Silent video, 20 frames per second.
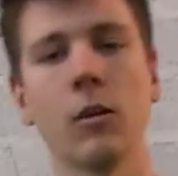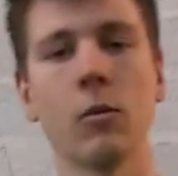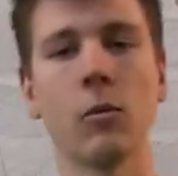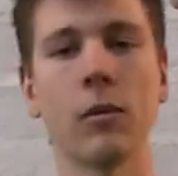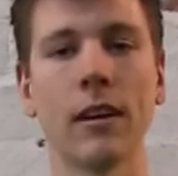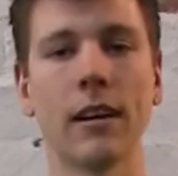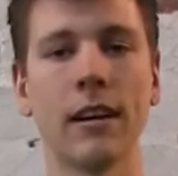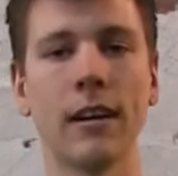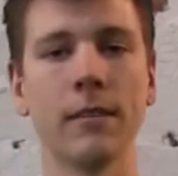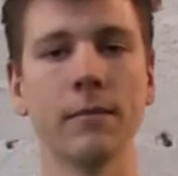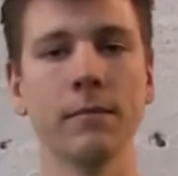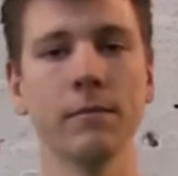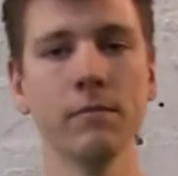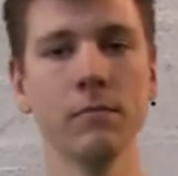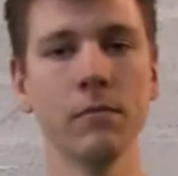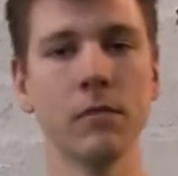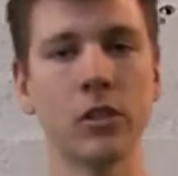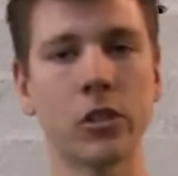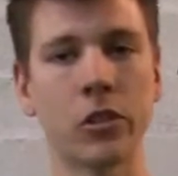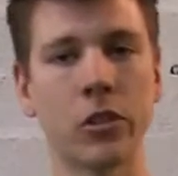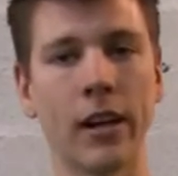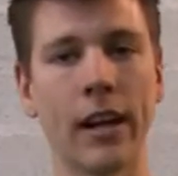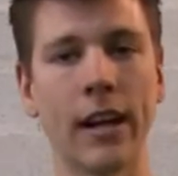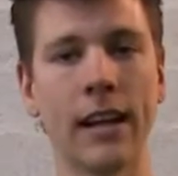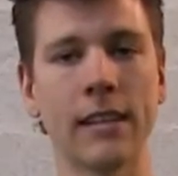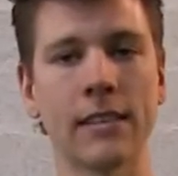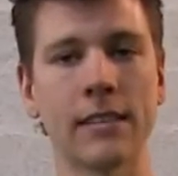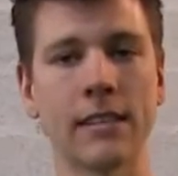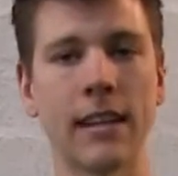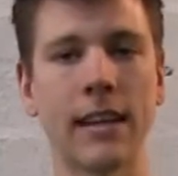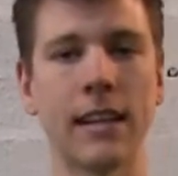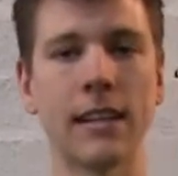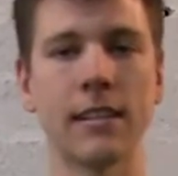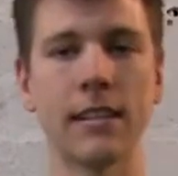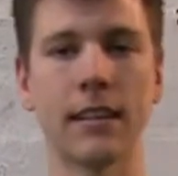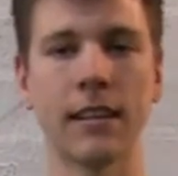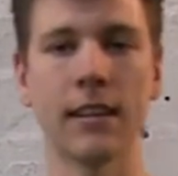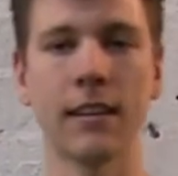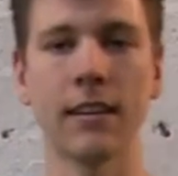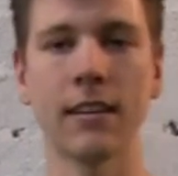We are
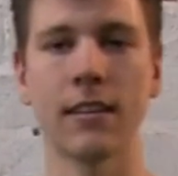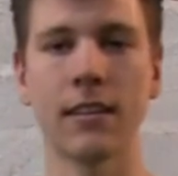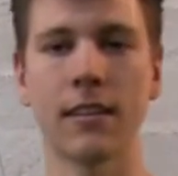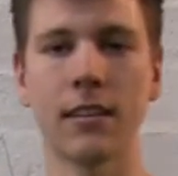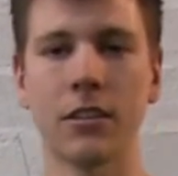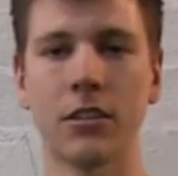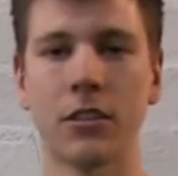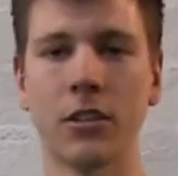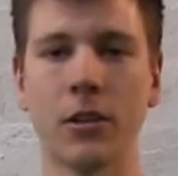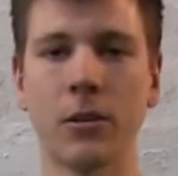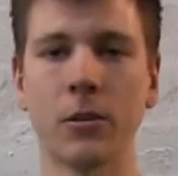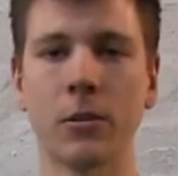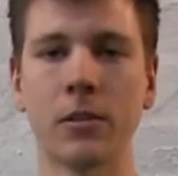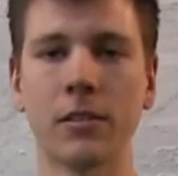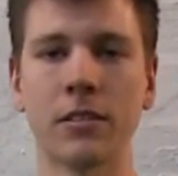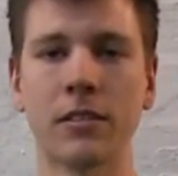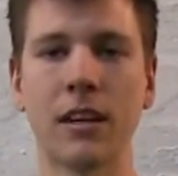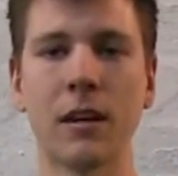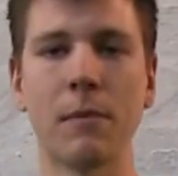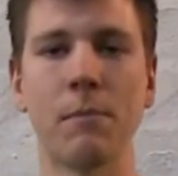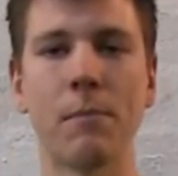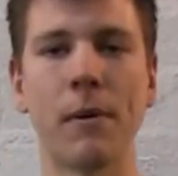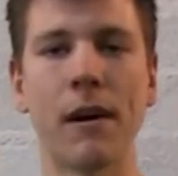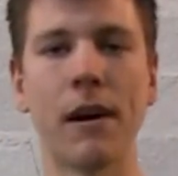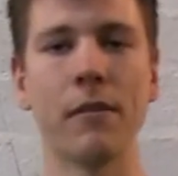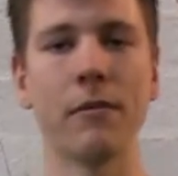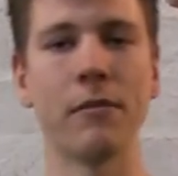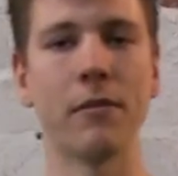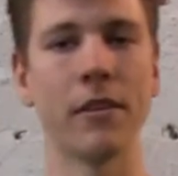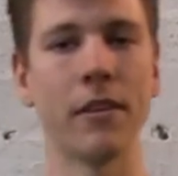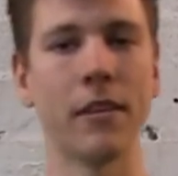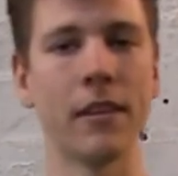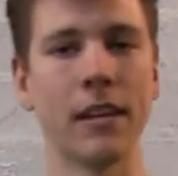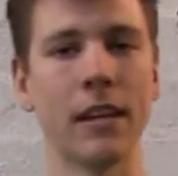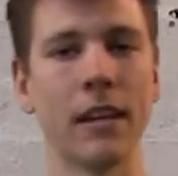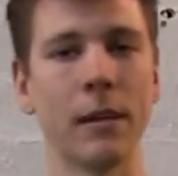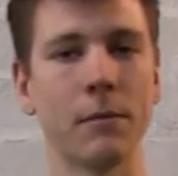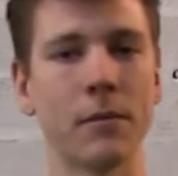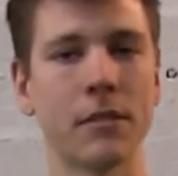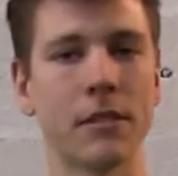translating the shoulders above the
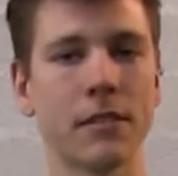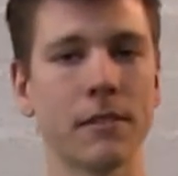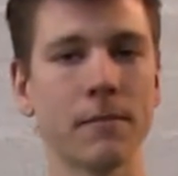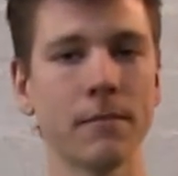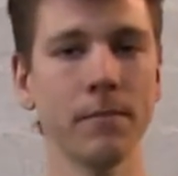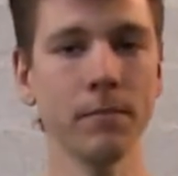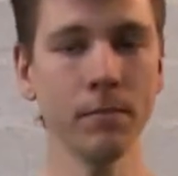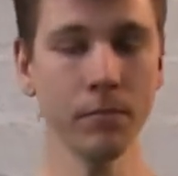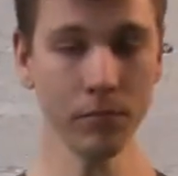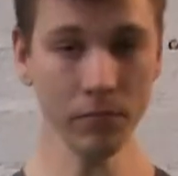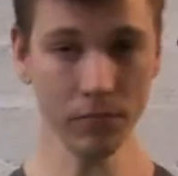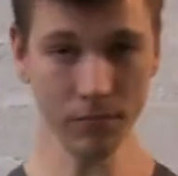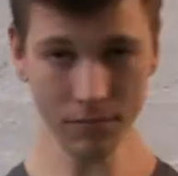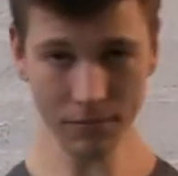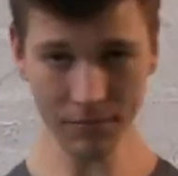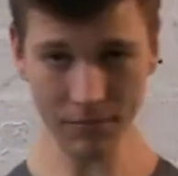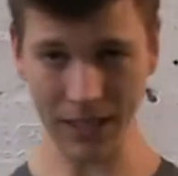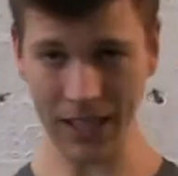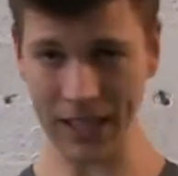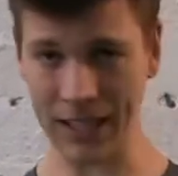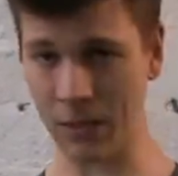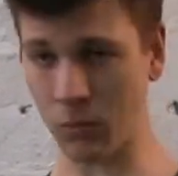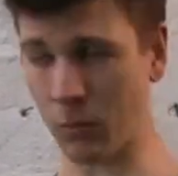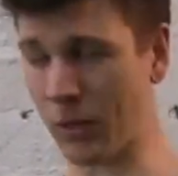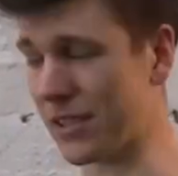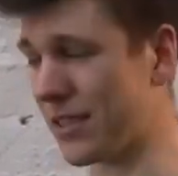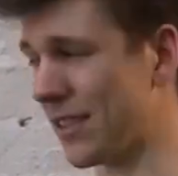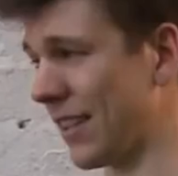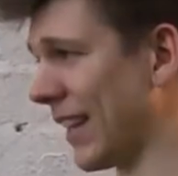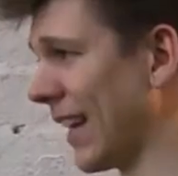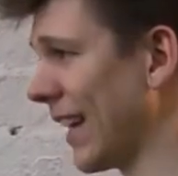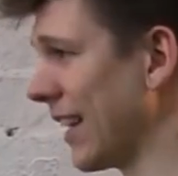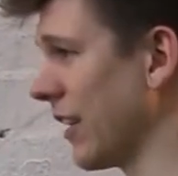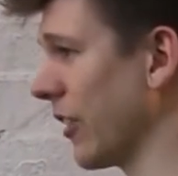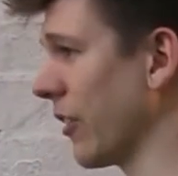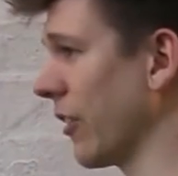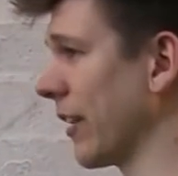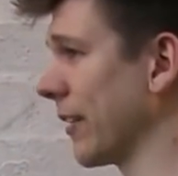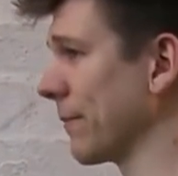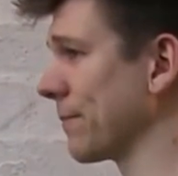hips. And then once again,
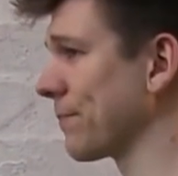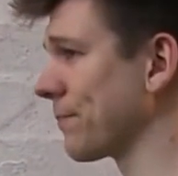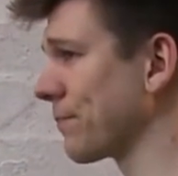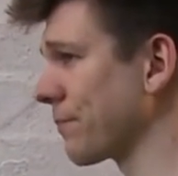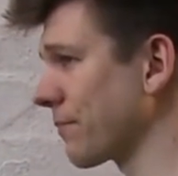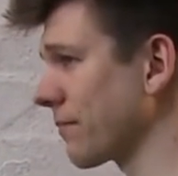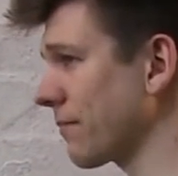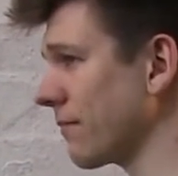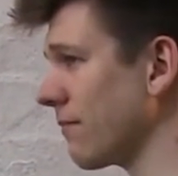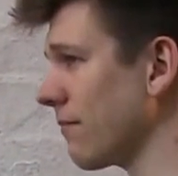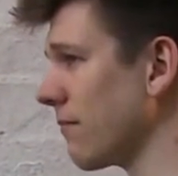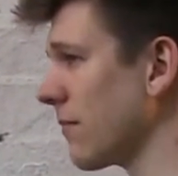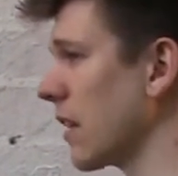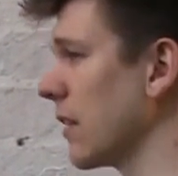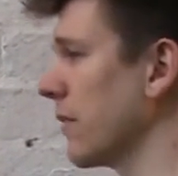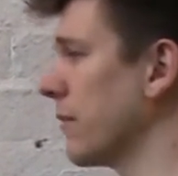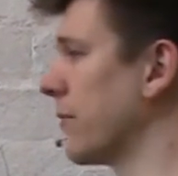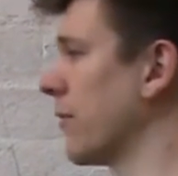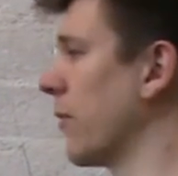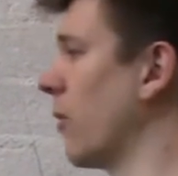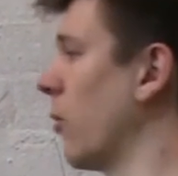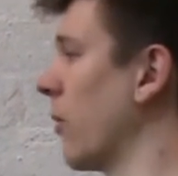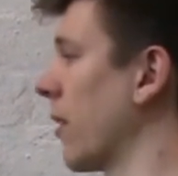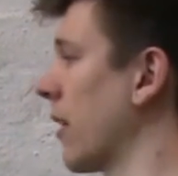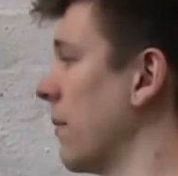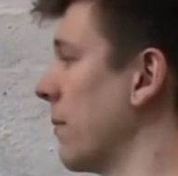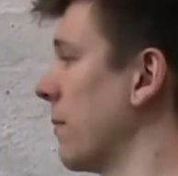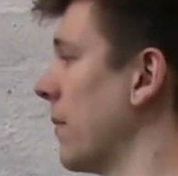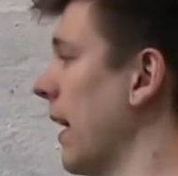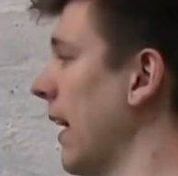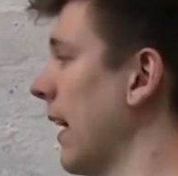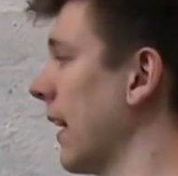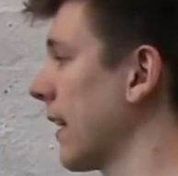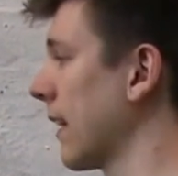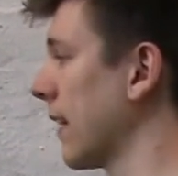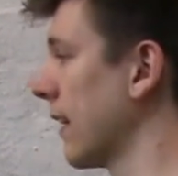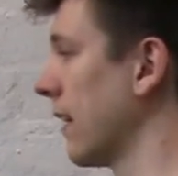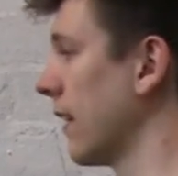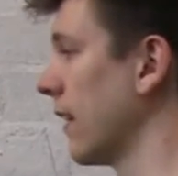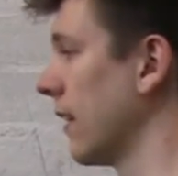you're going forward and
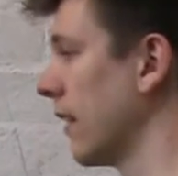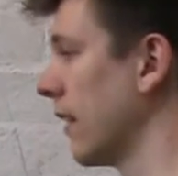back.